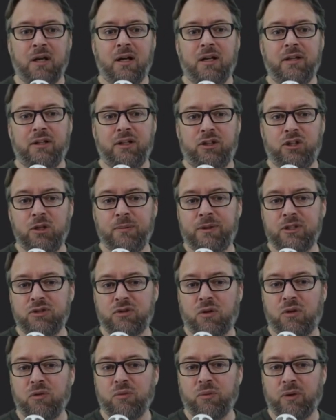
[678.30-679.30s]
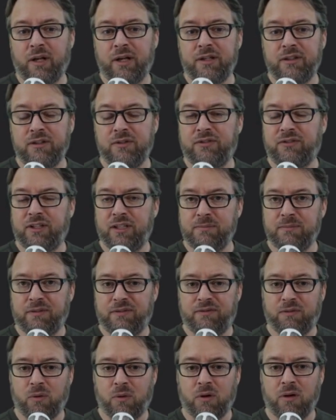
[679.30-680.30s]
The kubectl run you've seen
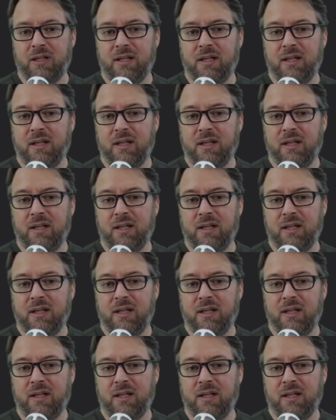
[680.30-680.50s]
before.